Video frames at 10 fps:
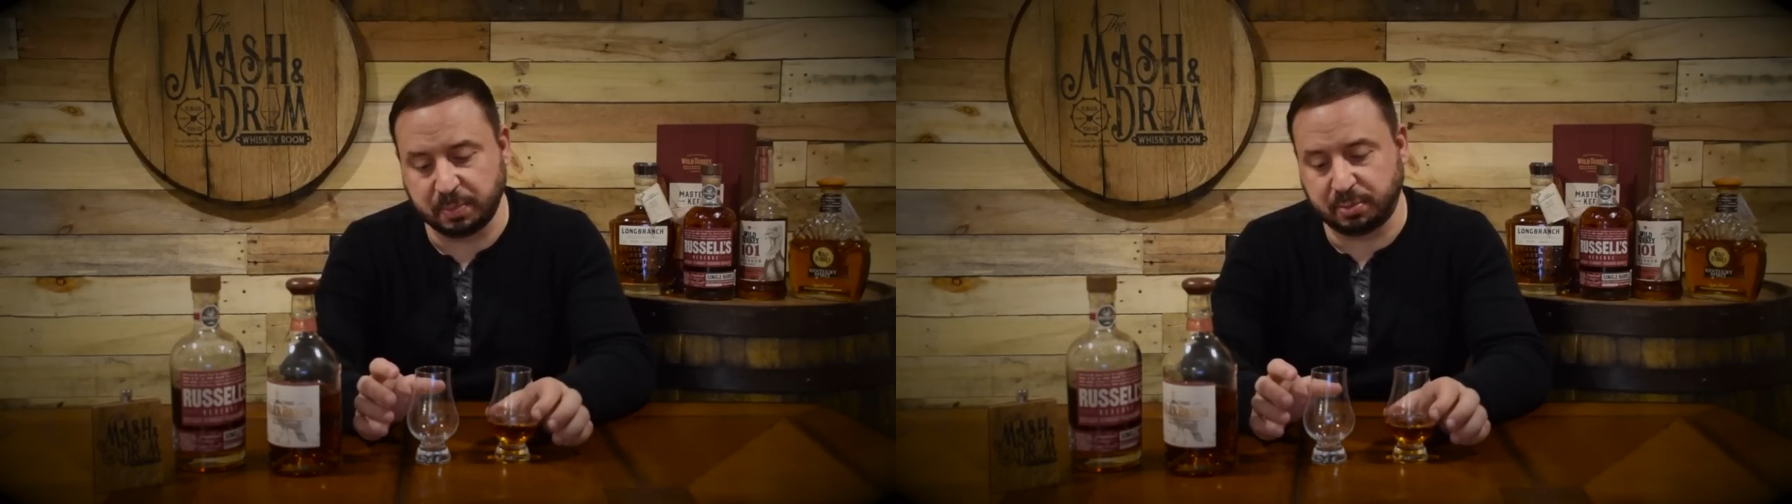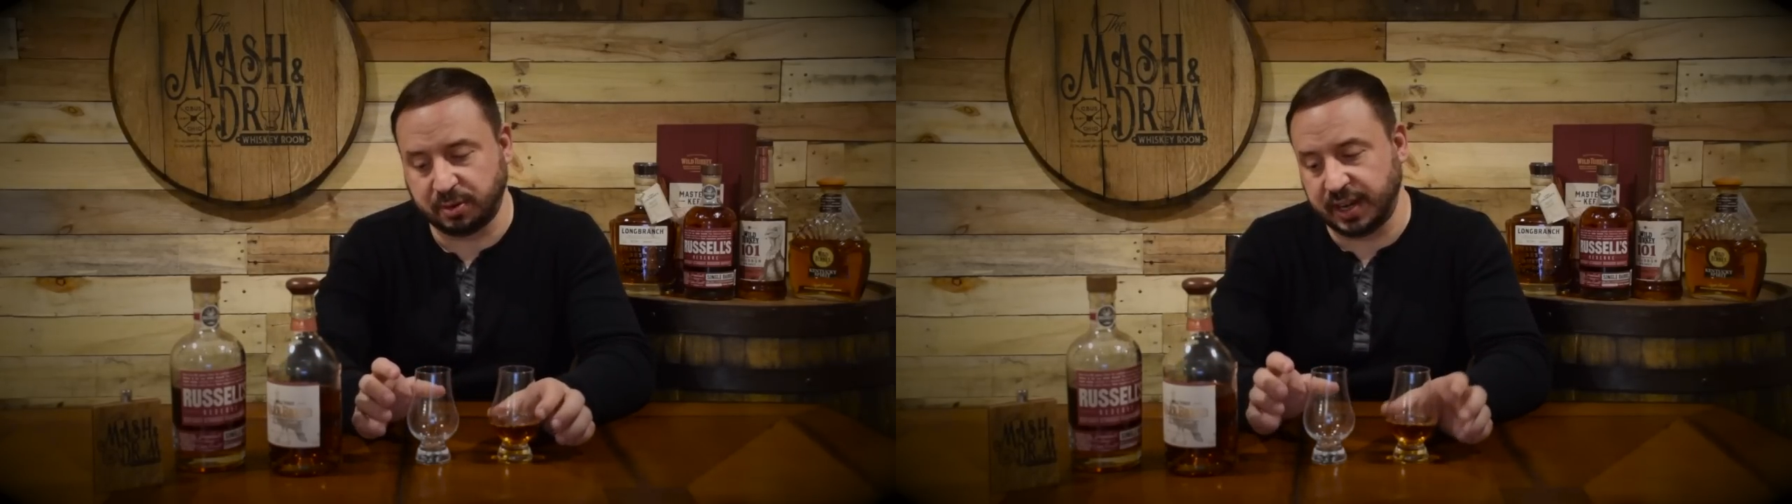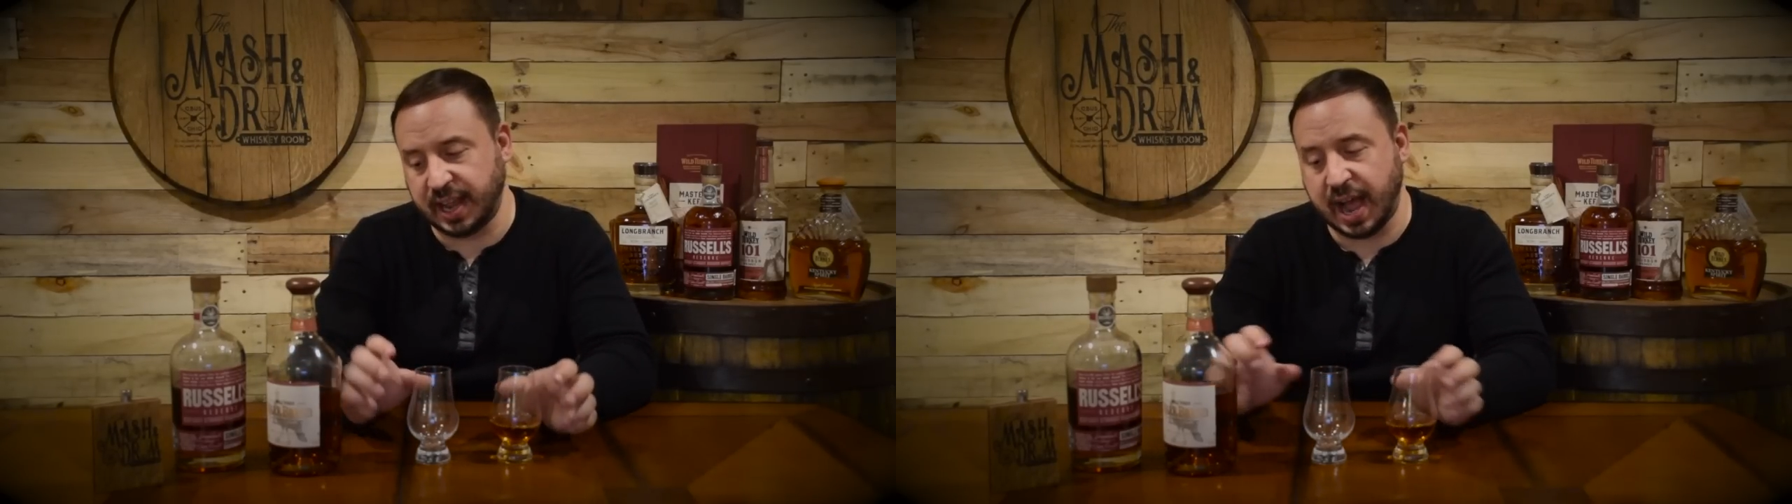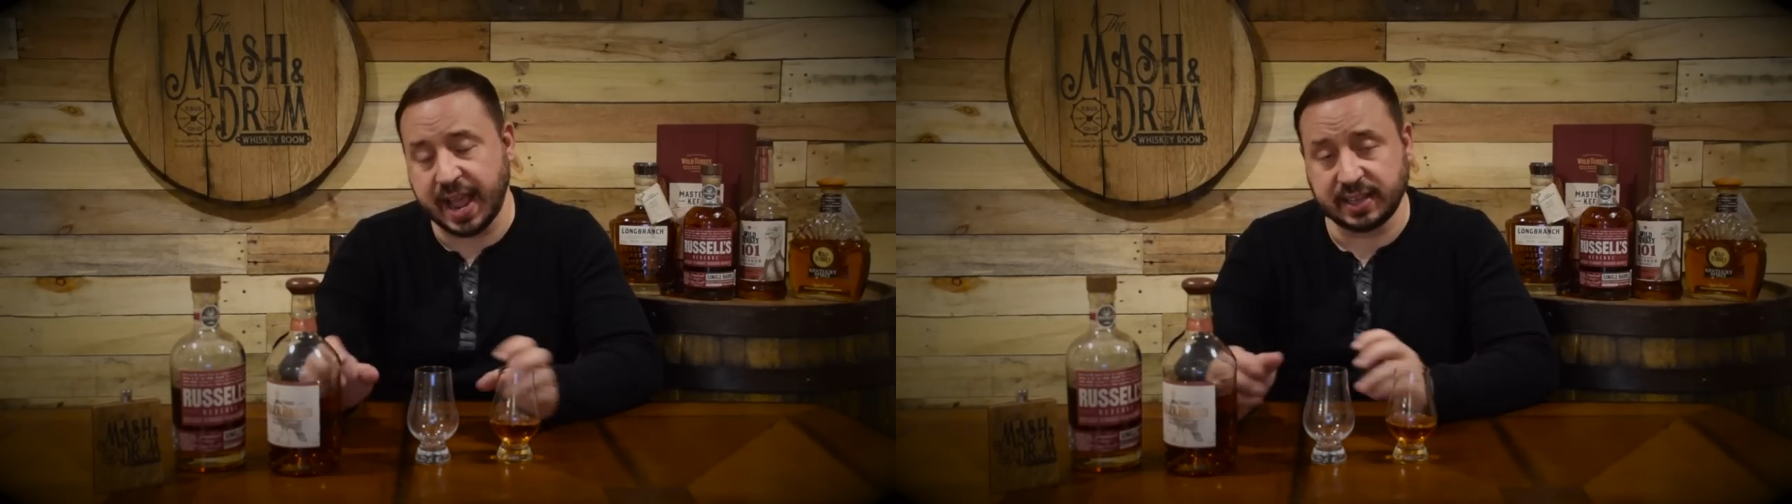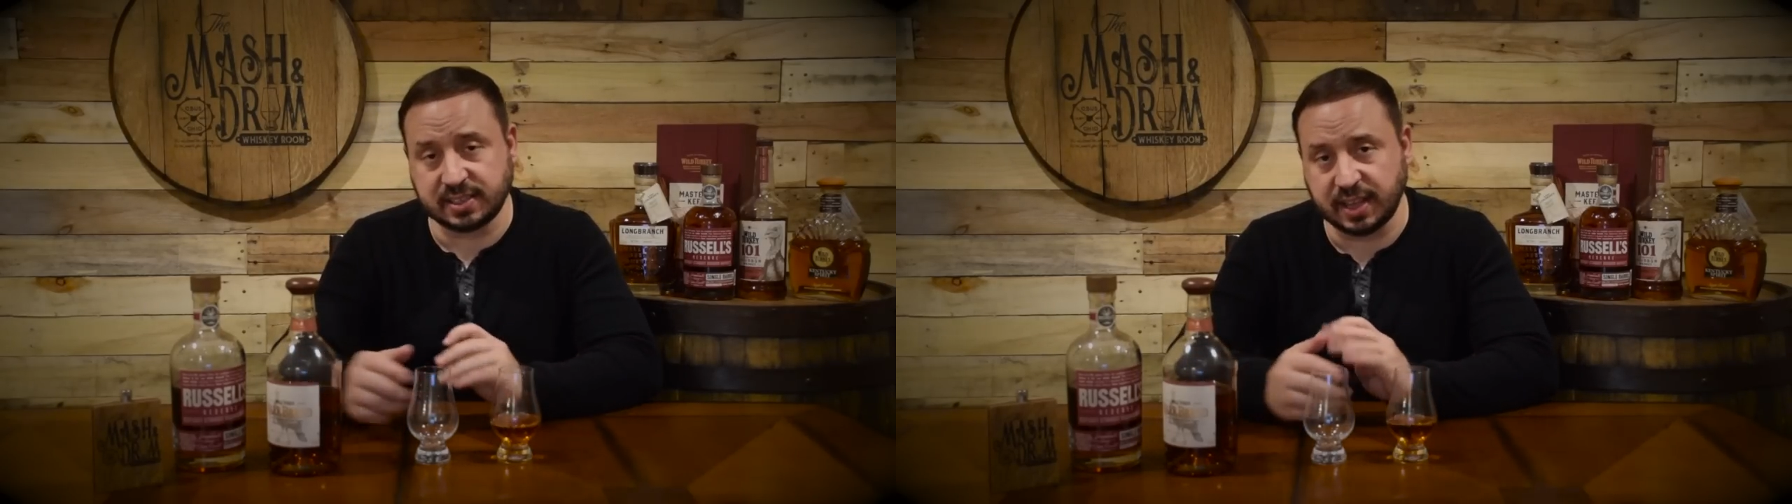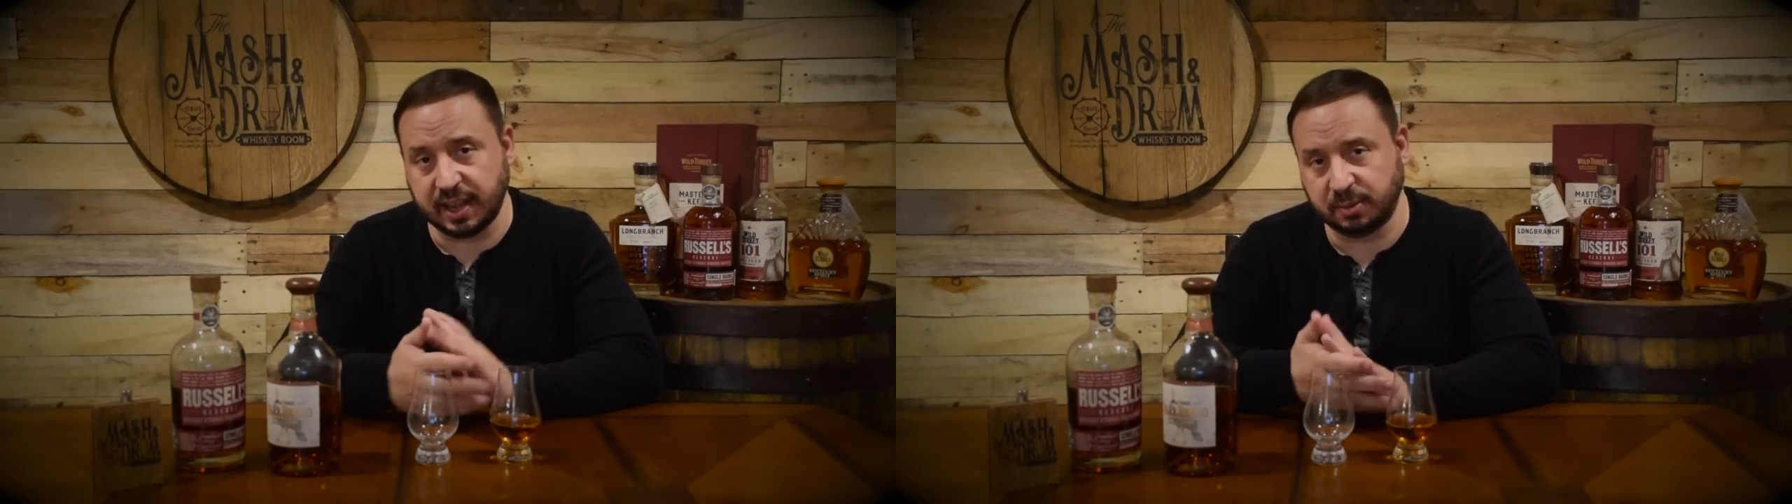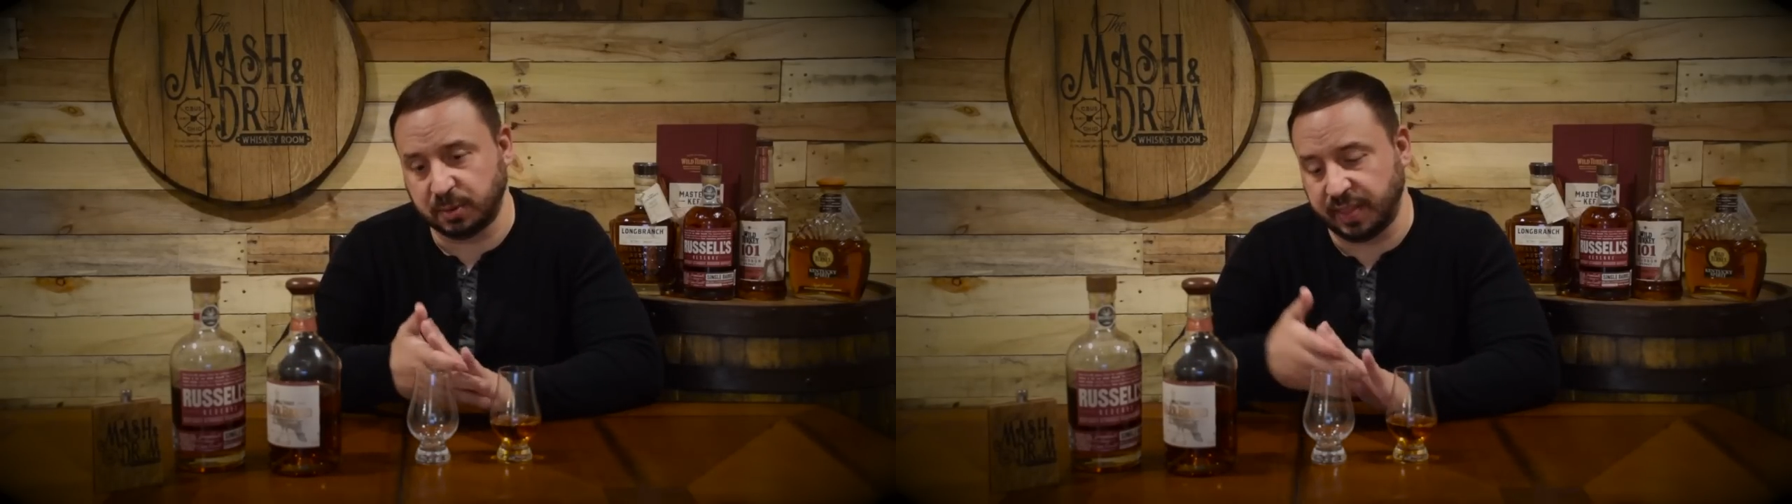a pretty high extent,